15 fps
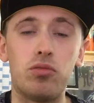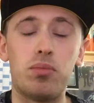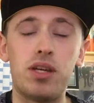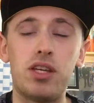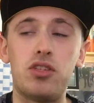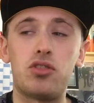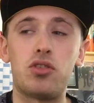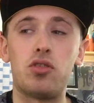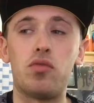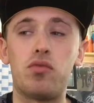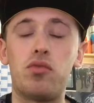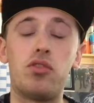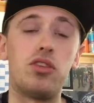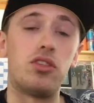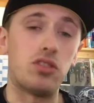it being
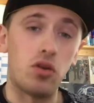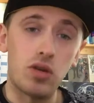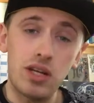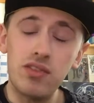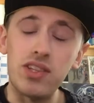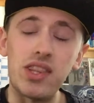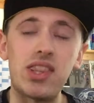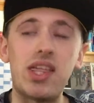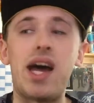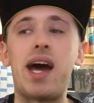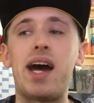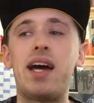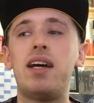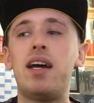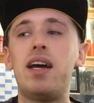sugar-free, so I'll give it that.